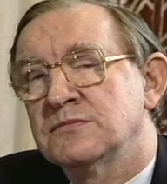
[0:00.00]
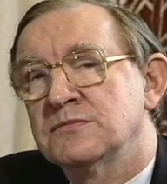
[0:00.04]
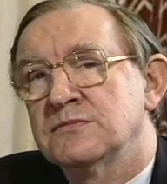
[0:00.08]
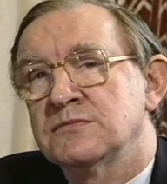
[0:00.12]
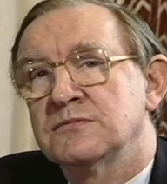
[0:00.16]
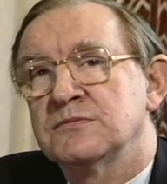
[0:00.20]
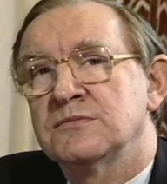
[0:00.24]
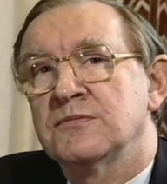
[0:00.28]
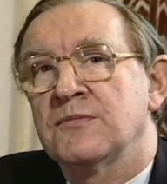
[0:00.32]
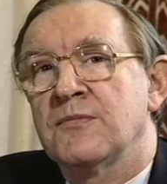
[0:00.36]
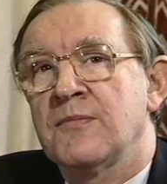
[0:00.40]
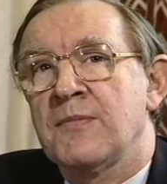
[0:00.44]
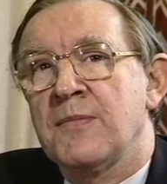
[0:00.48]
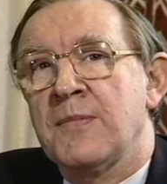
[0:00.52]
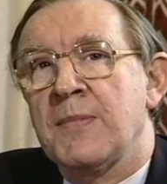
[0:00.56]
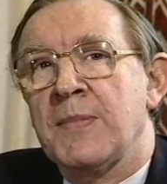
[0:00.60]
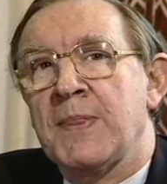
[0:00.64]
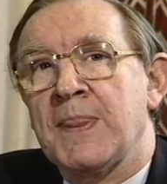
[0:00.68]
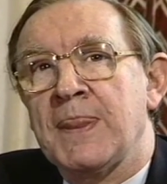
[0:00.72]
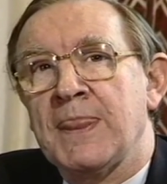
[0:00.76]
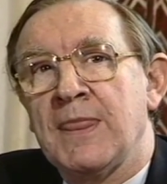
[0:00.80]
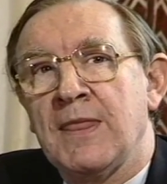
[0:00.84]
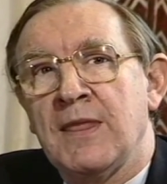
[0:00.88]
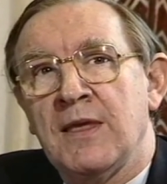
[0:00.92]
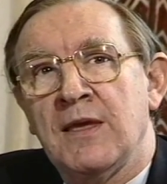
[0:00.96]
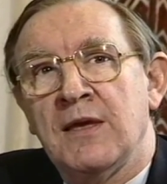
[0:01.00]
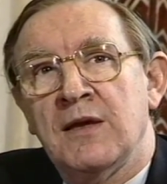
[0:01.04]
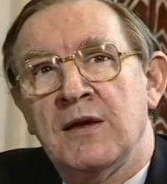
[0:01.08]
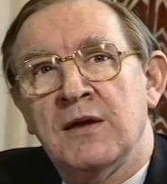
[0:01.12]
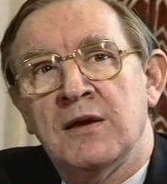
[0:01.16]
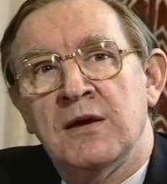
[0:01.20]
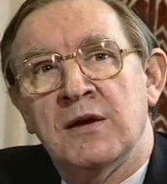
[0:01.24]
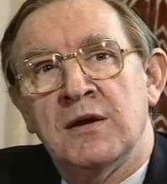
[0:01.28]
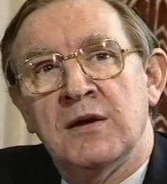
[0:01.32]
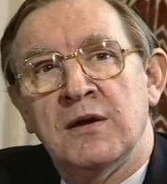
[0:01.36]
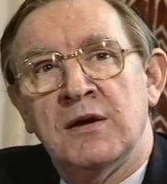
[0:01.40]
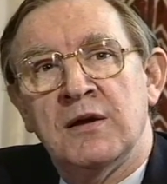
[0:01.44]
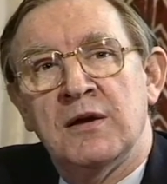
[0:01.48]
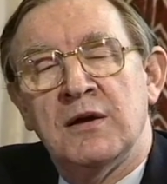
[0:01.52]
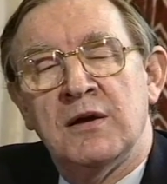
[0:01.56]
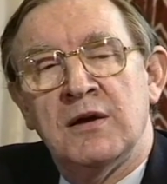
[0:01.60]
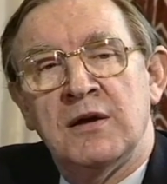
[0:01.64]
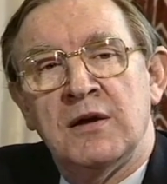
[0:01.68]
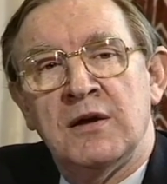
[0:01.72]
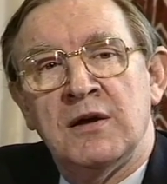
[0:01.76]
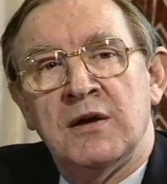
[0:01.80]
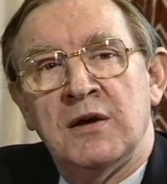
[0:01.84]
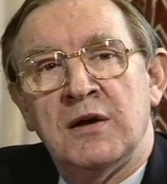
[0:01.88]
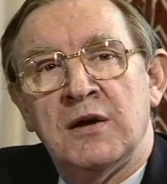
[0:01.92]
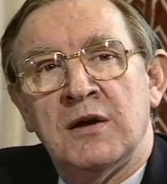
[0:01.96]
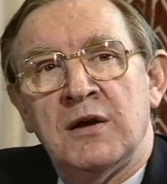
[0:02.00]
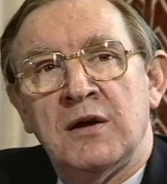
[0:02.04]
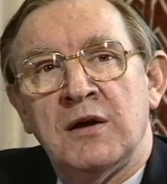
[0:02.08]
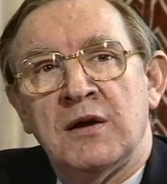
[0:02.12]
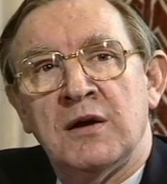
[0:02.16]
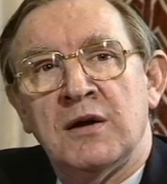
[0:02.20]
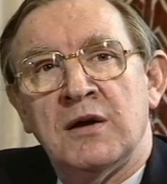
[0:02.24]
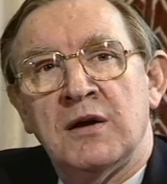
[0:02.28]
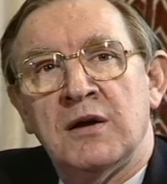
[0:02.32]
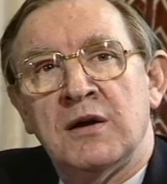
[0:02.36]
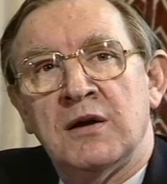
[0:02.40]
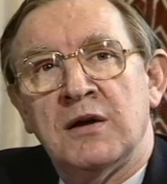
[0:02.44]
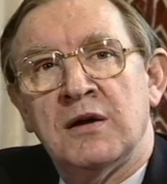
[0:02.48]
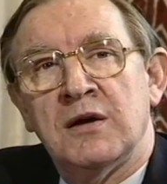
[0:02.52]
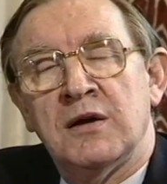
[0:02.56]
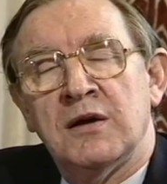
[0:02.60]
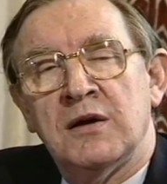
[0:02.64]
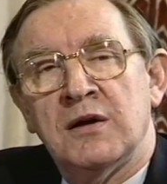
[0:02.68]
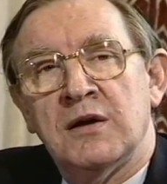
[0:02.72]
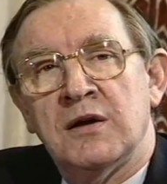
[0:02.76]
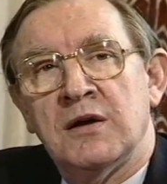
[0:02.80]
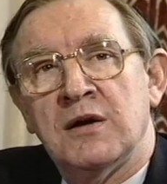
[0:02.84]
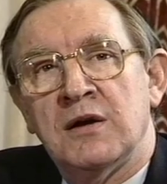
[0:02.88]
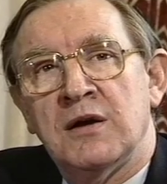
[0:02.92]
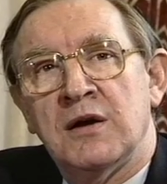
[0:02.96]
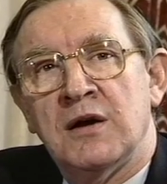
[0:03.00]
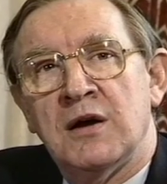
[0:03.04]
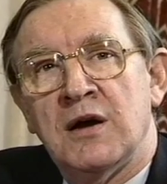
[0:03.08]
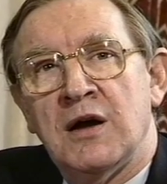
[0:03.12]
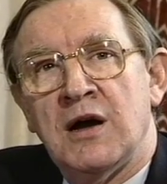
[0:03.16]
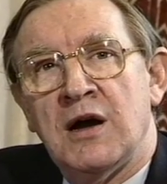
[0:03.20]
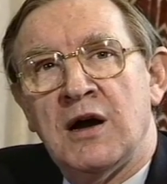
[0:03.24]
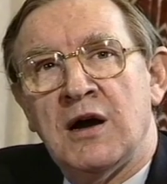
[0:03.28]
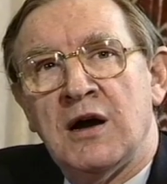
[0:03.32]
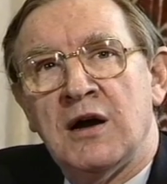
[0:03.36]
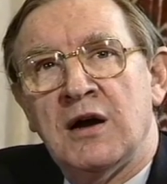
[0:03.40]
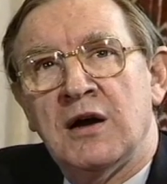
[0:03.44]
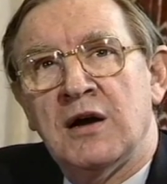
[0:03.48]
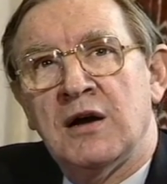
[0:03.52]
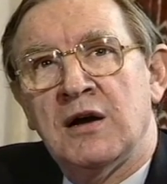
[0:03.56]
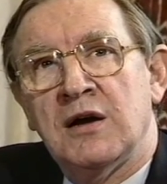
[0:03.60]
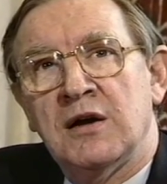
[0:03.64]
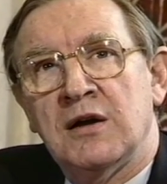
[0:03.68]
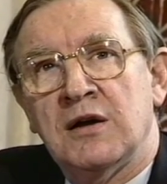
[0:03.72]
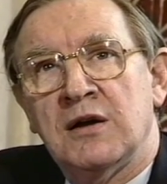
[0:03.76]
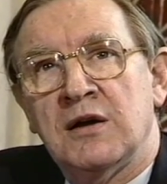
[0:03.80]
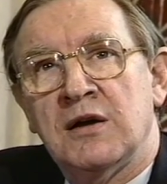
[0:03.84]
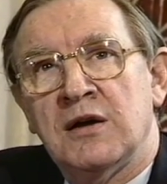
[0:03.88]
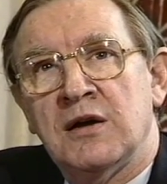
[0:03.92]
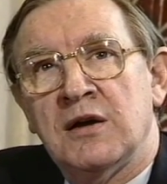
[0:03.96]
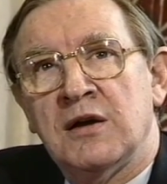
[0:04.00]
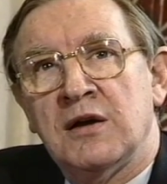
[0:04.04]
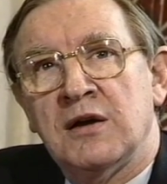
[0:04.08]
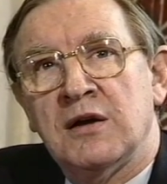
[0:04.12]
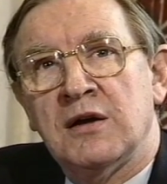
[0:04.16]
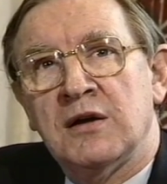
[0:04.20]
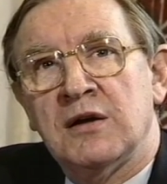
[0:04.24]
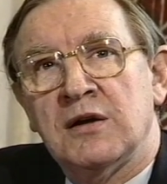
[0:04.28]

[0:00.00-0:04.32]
Nobody speaks.